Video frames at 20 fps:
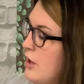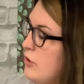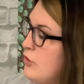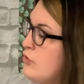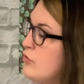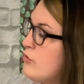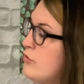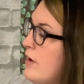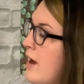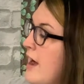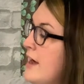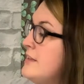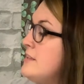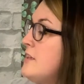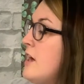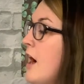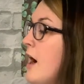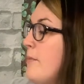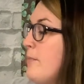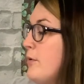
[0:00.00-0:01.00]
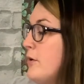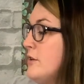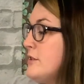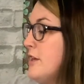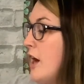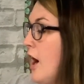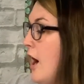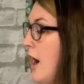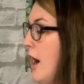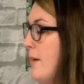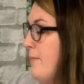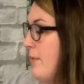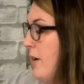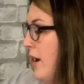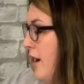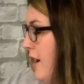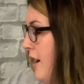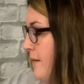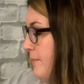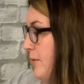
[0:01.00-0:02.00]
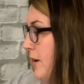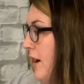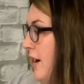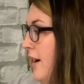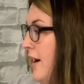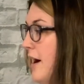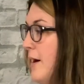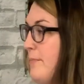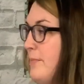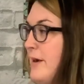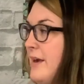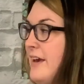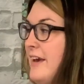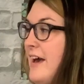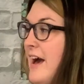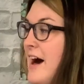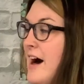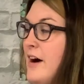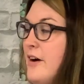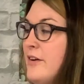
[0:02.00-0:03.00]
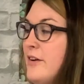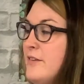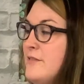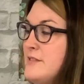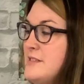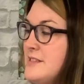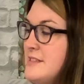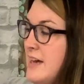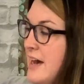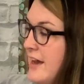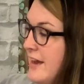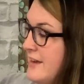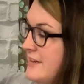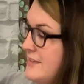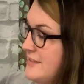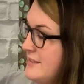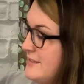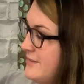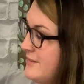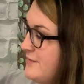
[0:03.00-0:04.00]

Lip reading: Grasshoppers hop, hop, hopping out of sight.